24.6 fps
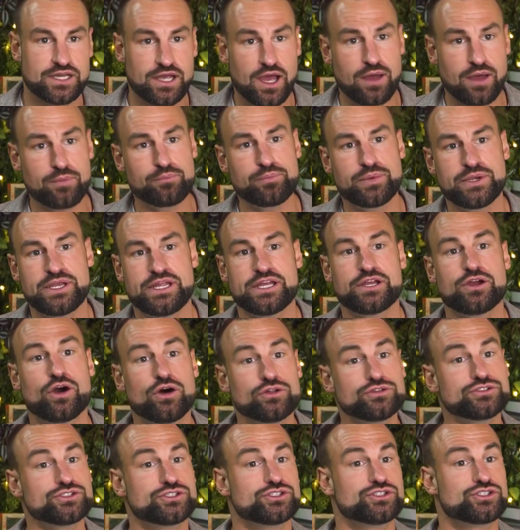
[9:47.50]
company
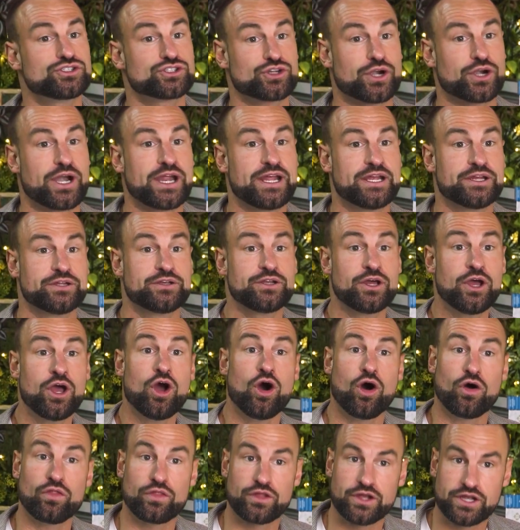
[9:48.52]
concentrated
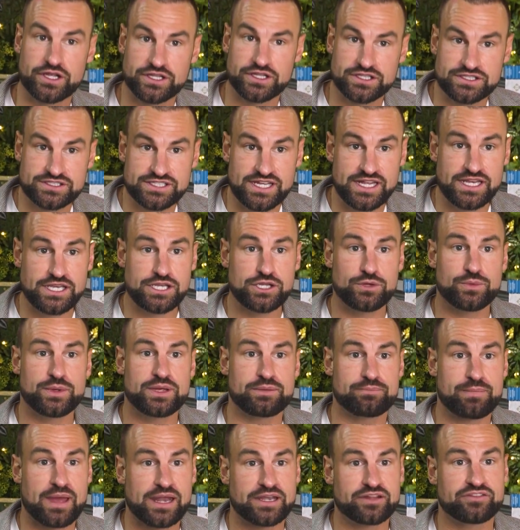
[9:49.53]
on the continuing
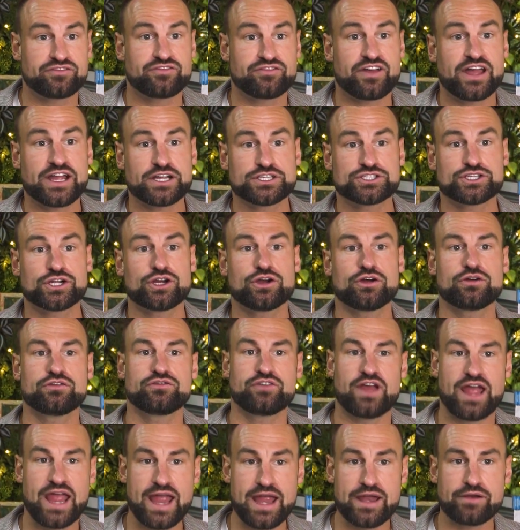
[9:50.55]
manufacture of
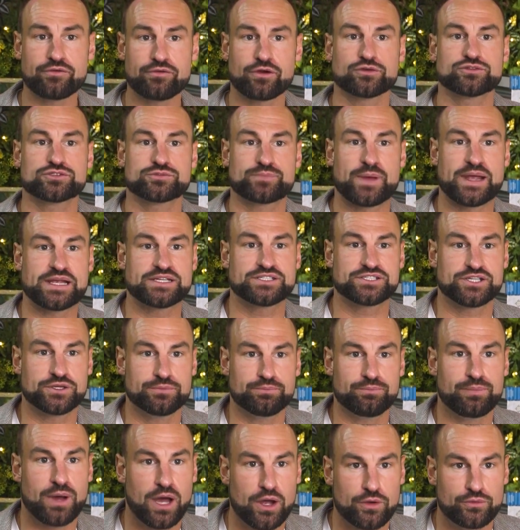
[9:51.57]
aerospace
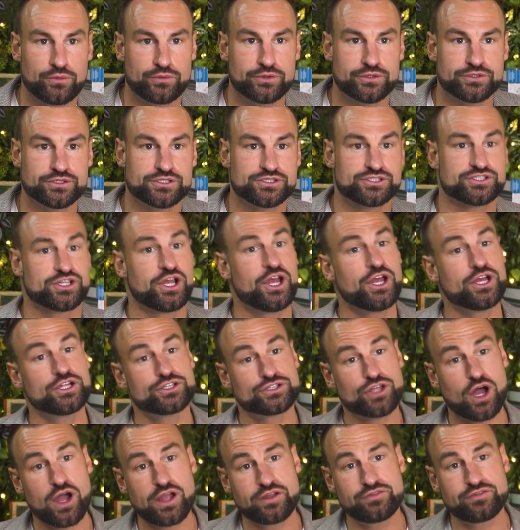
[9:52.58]
components,
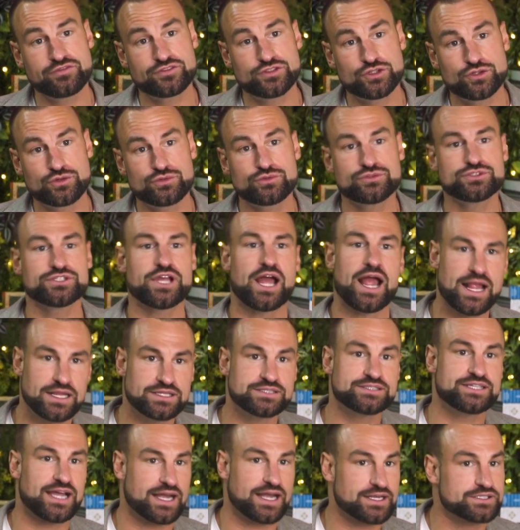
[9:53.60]
dive tools and
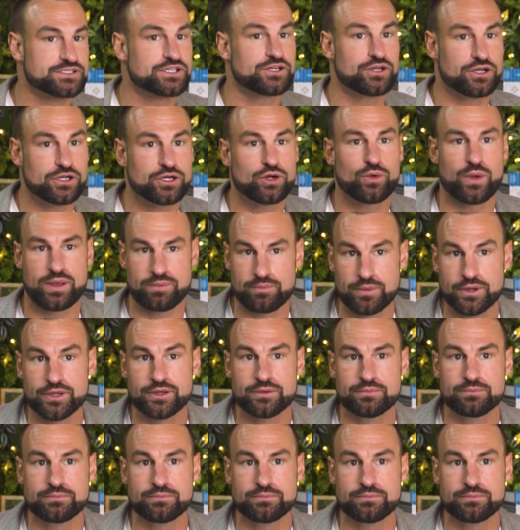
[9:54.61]
tactical equipment.